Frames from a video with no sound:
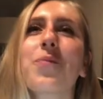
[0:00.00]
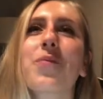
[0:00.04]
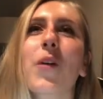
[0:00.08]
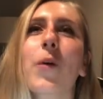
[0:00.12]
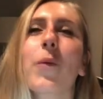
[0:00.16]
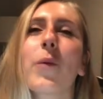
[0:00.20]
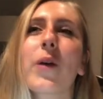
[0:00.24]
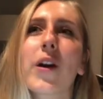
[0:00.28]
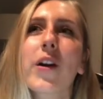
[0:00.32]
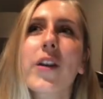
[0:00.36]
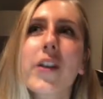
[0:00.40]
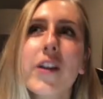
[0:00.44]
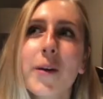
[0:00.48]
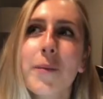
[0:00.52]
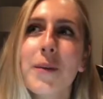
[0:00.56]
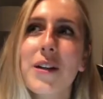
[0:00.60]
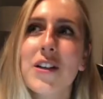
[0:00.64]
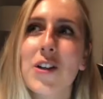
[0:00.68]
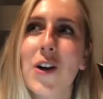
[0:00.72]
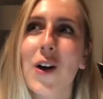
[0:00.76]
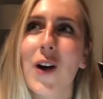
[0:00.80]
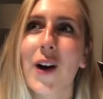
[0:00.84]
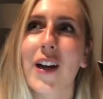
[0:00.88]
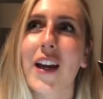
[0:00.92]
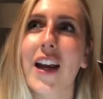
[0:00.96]
we are going to be
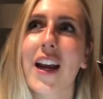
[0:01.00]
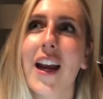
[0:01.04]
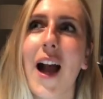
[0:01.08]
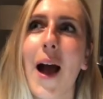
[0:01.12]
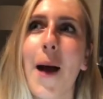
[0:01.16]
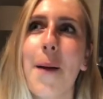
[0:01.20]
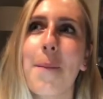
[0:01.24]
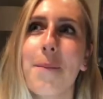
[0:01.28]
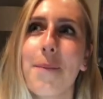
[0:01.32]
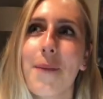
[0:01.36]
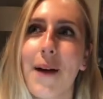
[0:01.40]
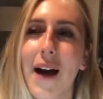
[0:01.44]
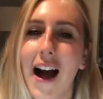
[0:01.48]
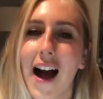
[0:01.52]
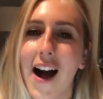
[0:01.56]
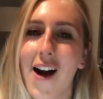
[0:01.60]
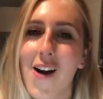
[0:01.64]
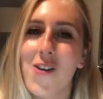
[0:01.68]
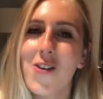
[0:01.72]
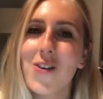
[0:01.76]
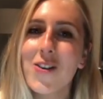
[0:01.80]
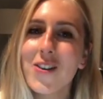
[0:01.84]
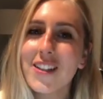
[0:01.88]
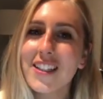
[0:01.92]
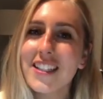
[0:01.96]
talking
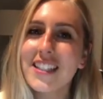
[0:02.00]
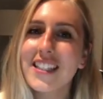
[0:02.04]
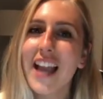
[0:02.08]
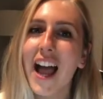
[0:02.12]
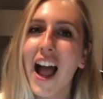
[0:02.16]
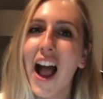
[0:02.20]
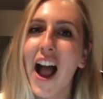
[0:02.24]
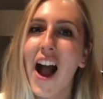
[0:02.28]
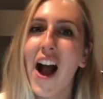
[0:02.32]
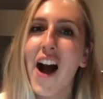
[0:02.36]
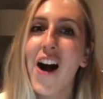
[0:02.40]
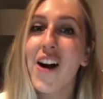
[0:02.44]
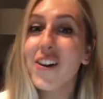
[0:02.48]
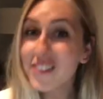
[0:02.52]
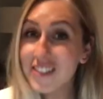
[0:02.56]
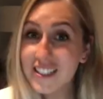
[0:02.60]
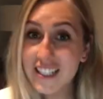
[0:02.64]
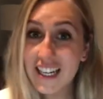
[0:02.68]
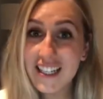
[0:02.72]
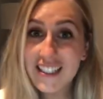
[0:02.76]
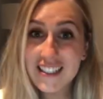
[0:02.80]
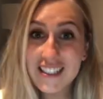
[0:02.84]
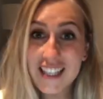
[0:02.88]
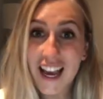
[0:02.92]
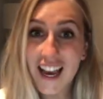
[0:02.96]
about
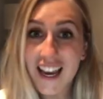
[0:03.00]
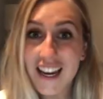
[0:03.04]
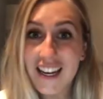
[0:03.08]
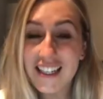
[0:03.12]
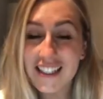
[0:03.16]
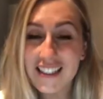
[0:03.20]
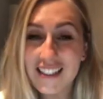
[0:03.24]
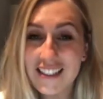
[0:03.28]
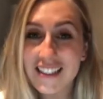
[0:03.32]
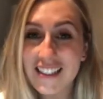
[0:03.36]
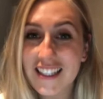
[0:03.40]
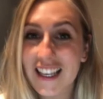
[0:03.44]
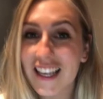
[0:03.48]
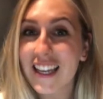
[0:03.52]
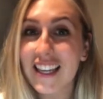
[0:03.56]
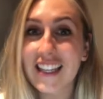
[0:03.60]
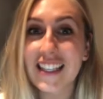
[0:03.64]
hosting sites.